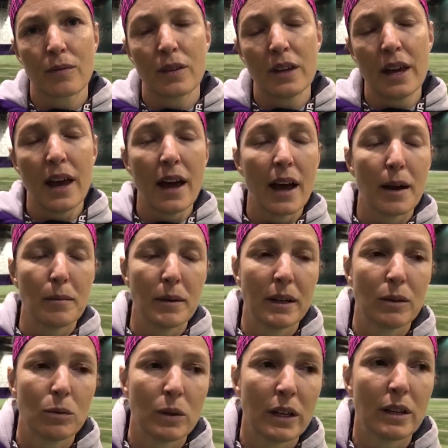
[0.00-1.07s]
Yeah, I
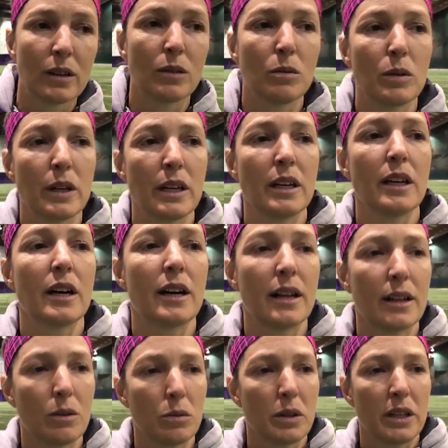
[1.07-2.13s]
mean, we
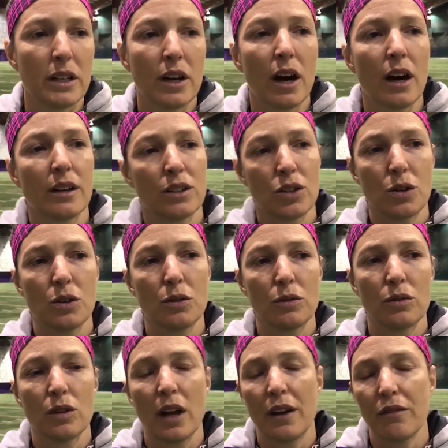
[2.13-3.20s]
did not
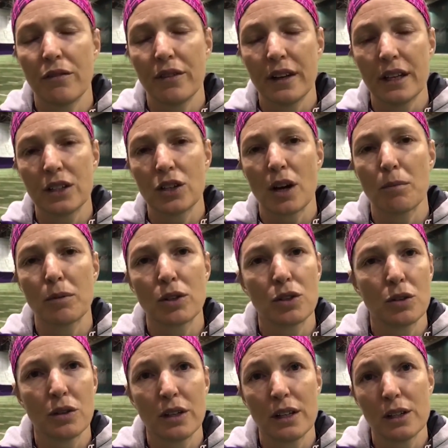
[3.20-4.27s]
shoot and finish
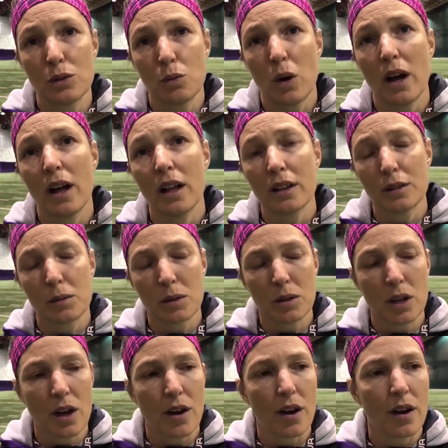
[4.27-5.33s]
opportunities well,
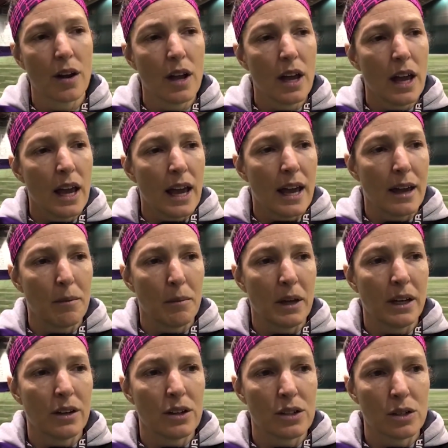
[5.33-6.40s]
especially our 8
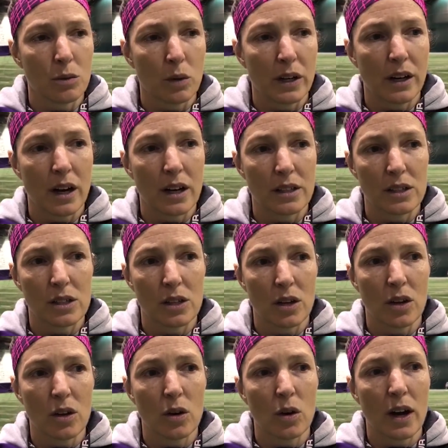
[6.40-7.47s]
meters and whatnot.
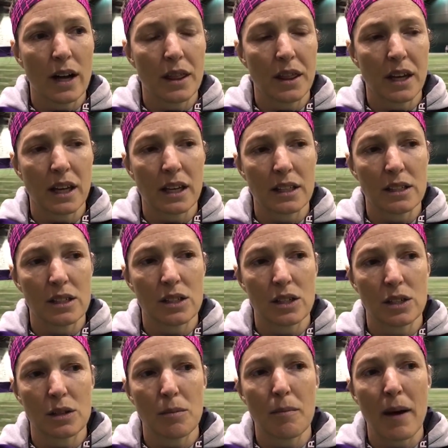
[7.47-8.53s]
So I think it's
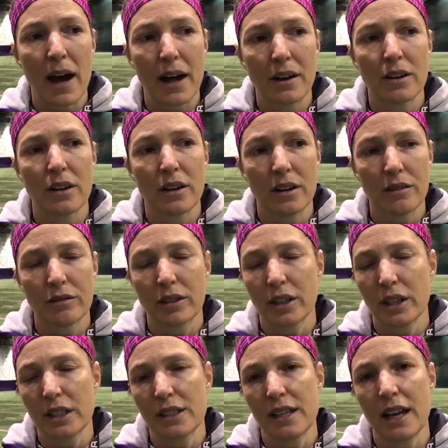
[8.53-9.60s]
just a matter of
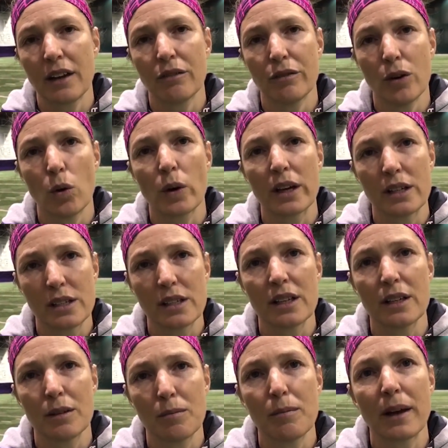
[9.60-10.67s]
really staying focused
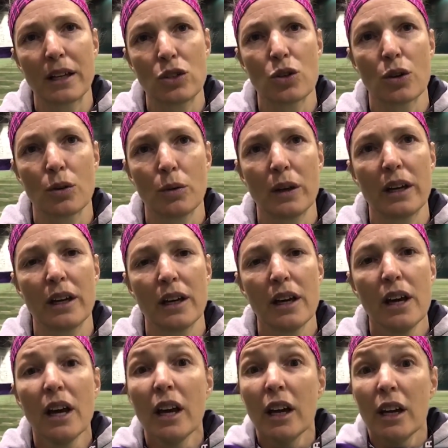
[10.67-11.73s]
and making sure we
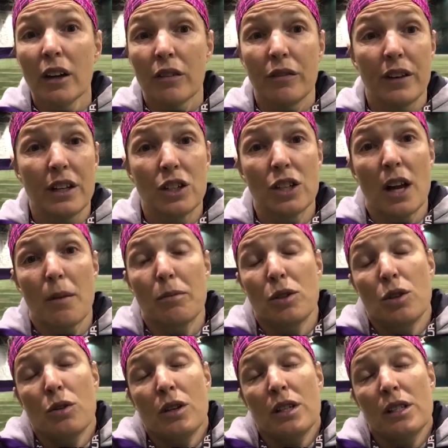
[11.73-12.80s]
finish the
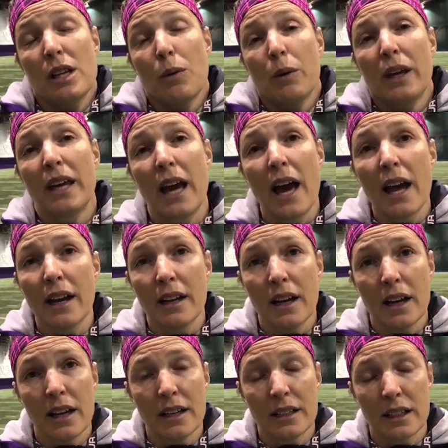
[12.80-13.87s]
opportunities that we get
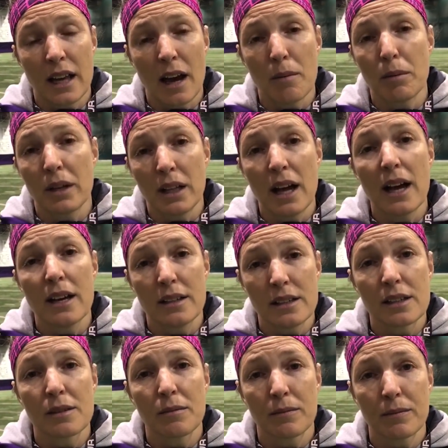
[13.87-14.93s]
and capitalize.